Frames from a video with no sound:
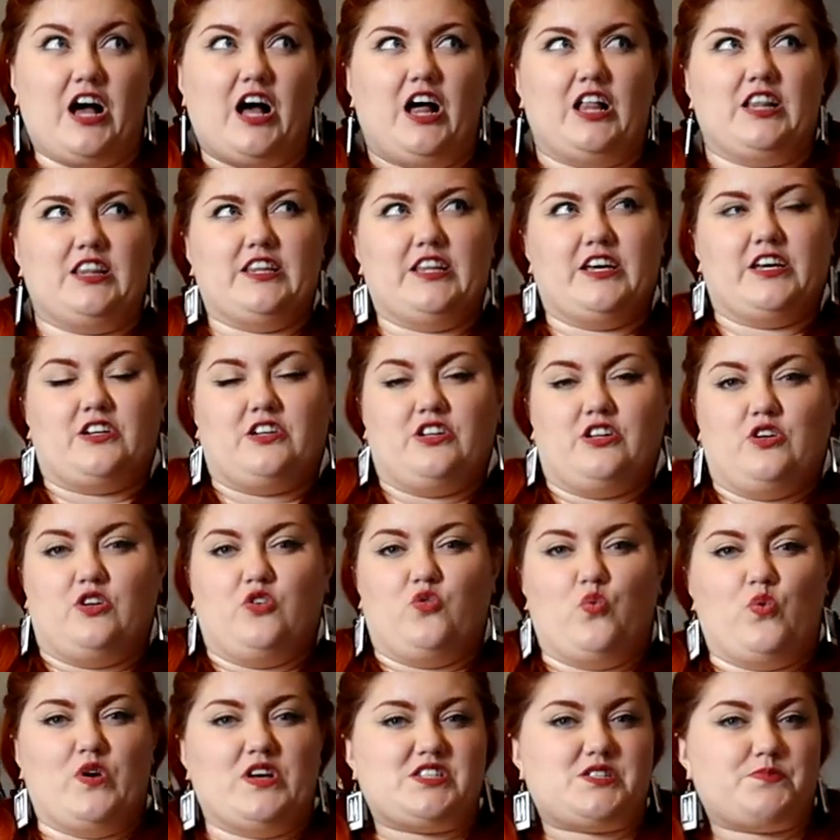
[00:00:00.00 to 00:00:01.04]
a
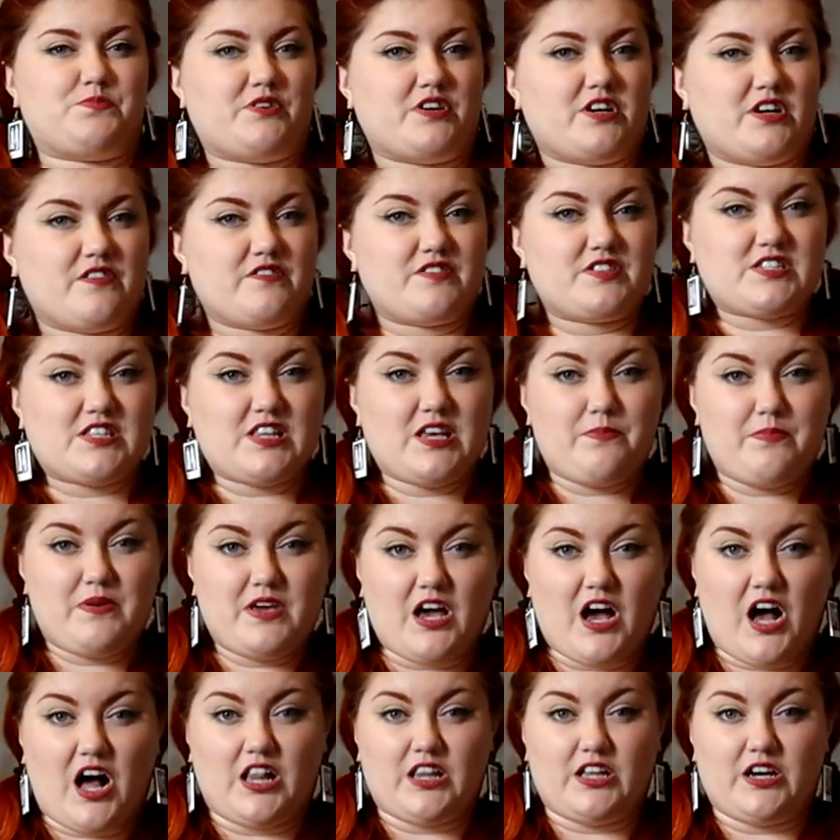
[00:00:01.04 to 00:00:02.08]
little whisper of
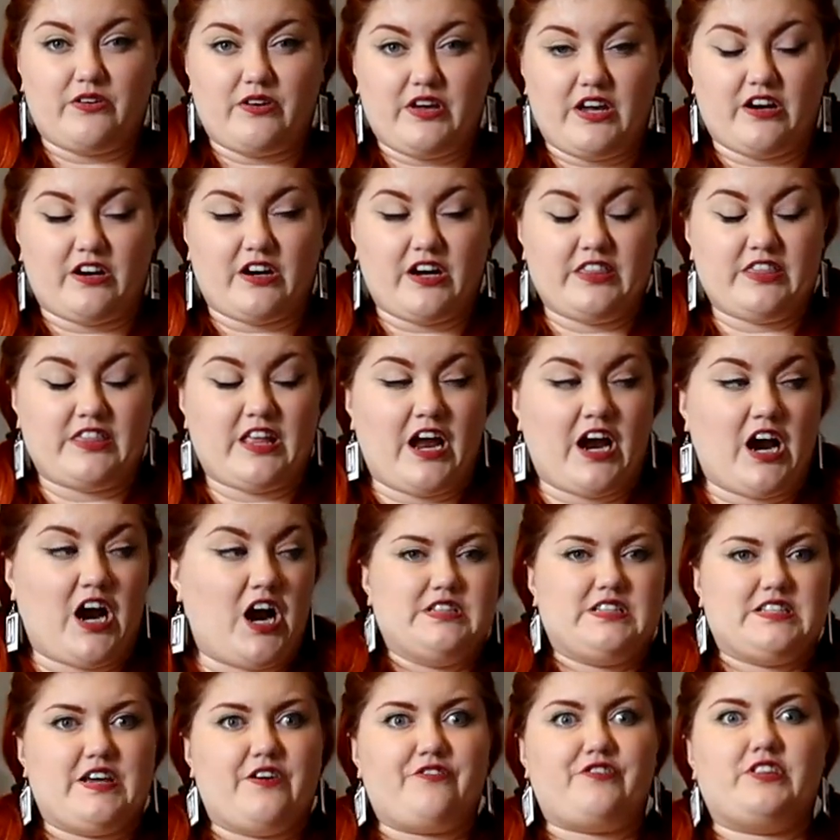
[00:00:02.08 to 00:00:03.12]
Sleepy Hollow here and there,
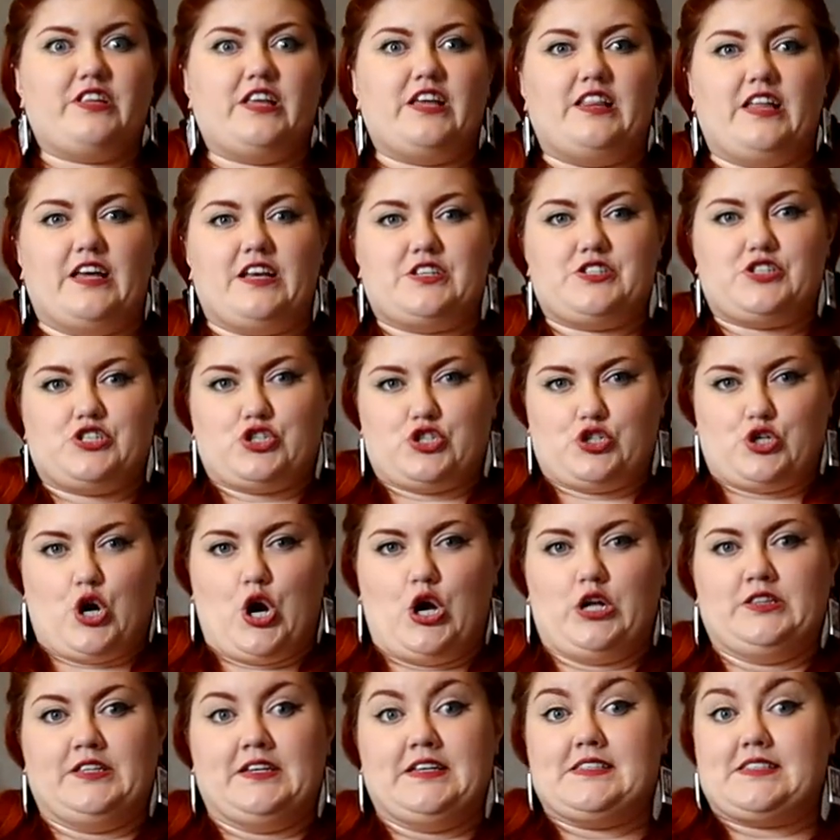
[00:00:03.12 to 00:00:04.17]
definitely
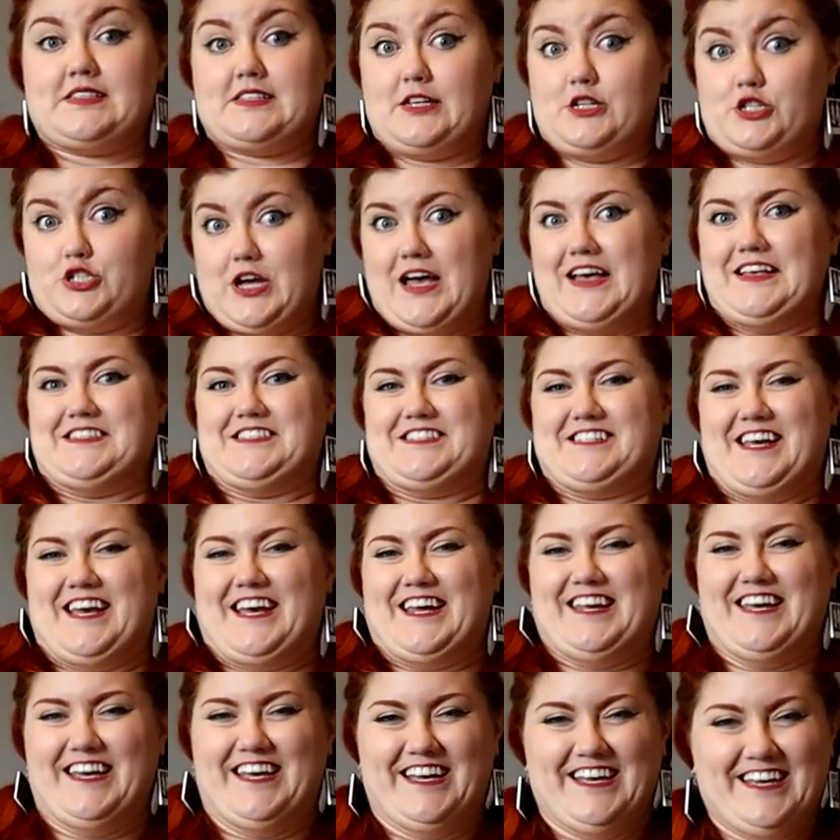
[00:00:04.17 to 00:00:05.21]
strongly
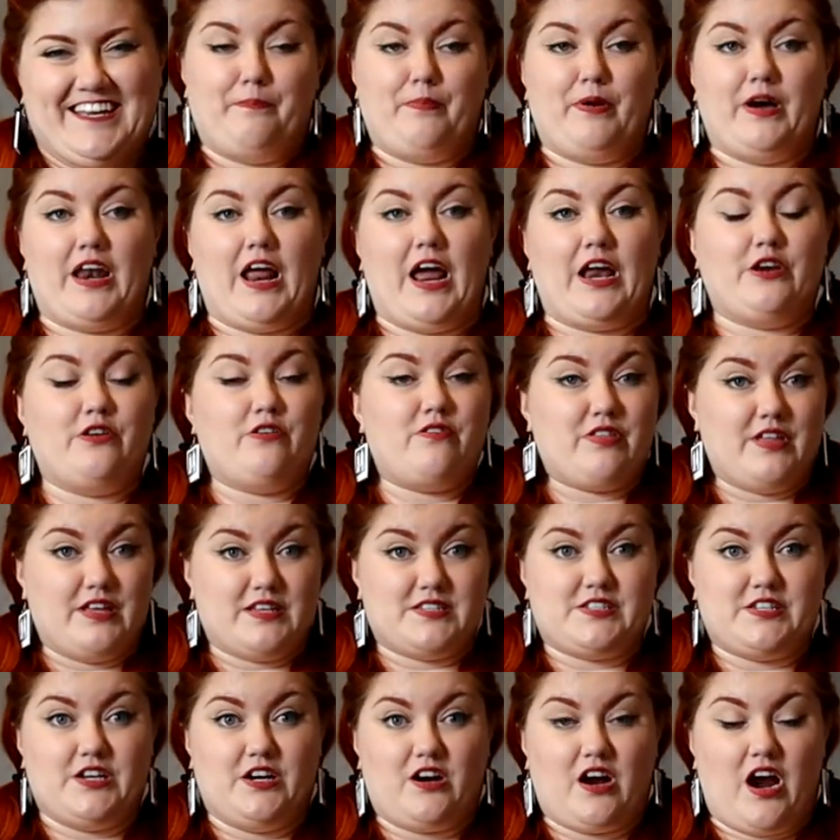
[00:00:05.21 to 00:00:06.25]
suggested, but I knew
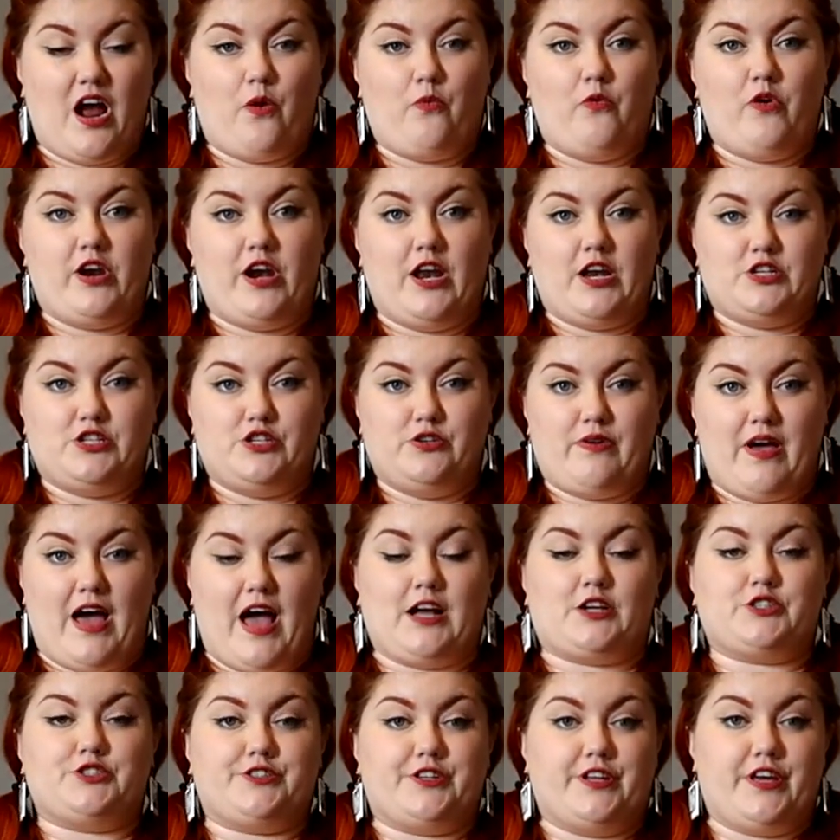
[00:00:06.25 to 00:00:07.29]
this year I wanted to
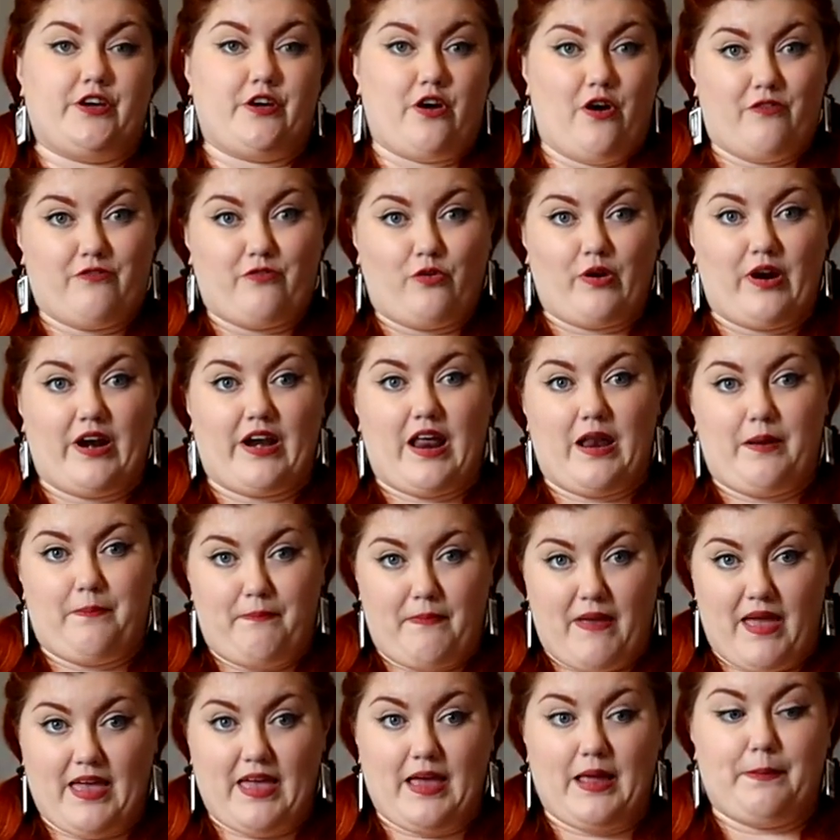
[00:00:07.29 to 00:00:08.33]
actually go for it
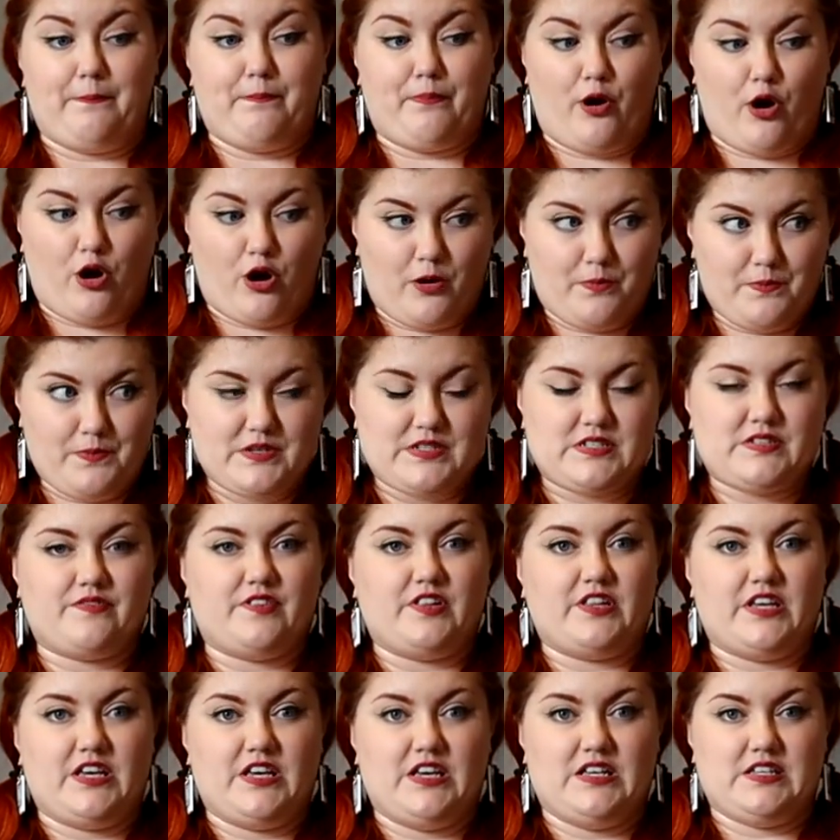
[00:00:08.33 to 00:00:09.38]
and make it
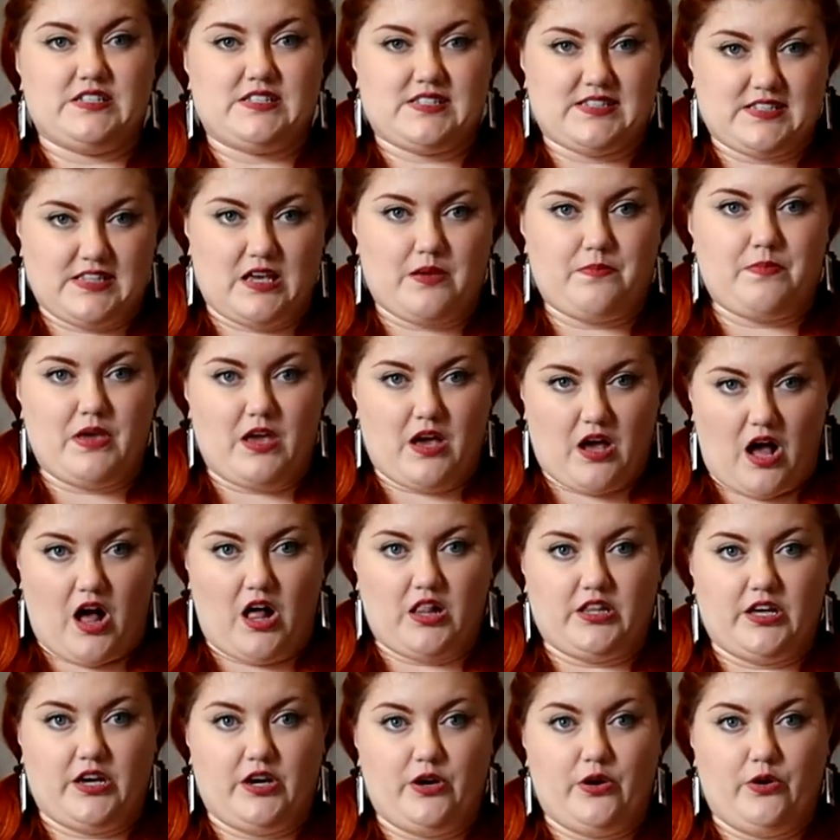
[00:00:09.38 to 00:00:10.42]
purposefully Sleepy
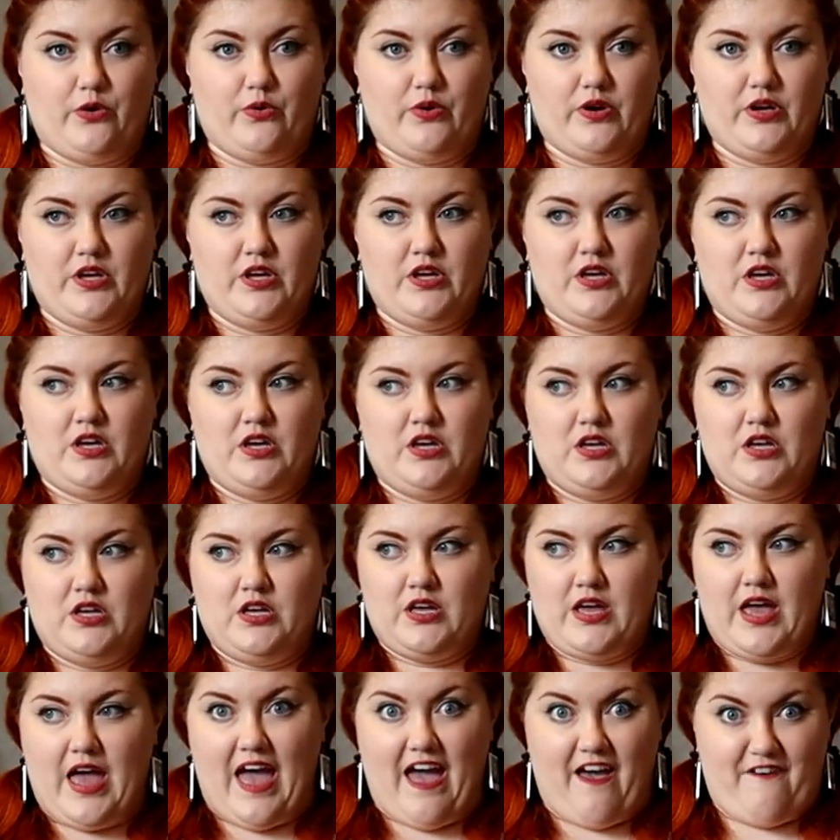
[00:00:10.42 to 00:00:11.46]
Hollow
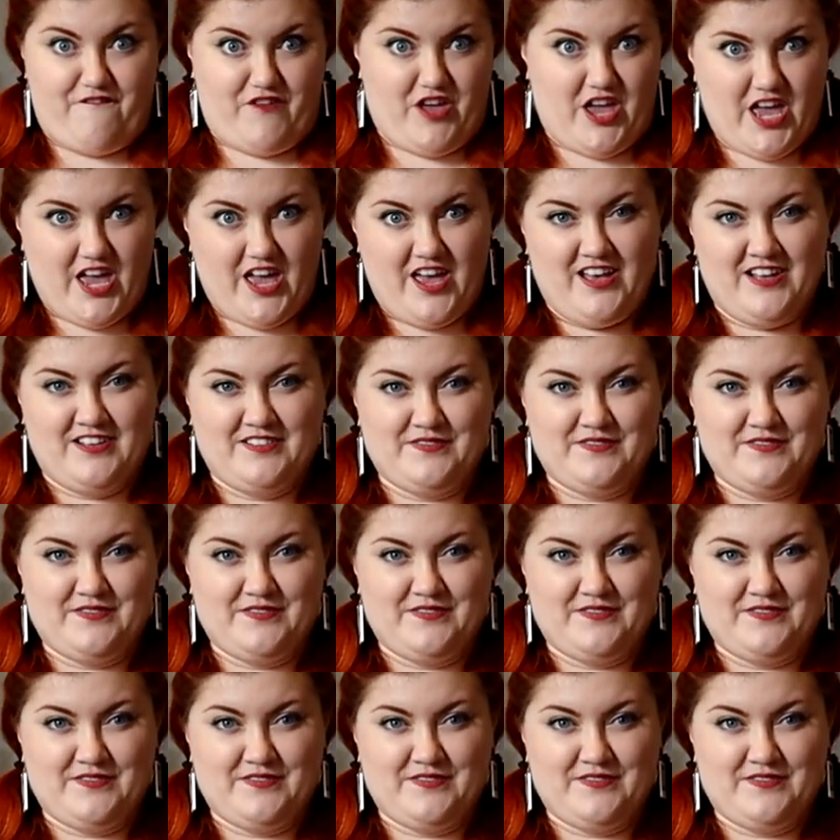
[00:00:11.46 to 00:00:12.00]
heavy.